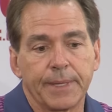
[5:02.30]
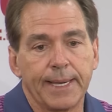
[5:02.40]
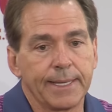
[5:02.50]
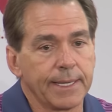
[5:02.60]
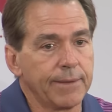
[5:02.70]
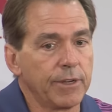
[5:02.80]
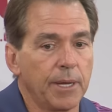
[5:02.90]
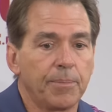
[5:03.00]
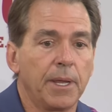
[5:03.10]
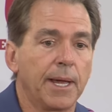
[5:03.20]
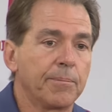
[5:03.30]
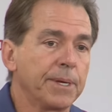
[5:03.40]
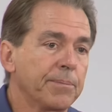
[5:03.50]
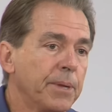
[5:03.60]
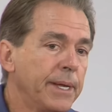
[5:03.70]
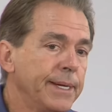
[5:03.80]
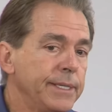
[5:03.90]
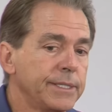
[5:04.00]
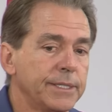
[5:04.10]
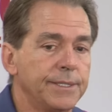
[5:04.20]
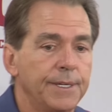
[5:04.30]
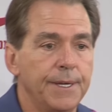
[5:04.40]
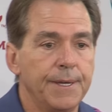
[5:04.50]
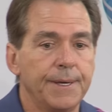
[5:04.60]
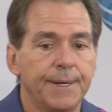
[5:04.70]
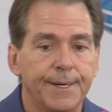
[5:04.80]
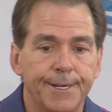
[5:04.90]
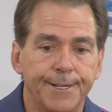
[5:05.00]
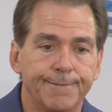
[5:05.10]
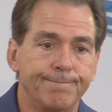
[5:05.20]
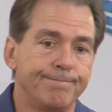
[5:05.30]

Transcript: hadn't given up a lot of big plays. And, you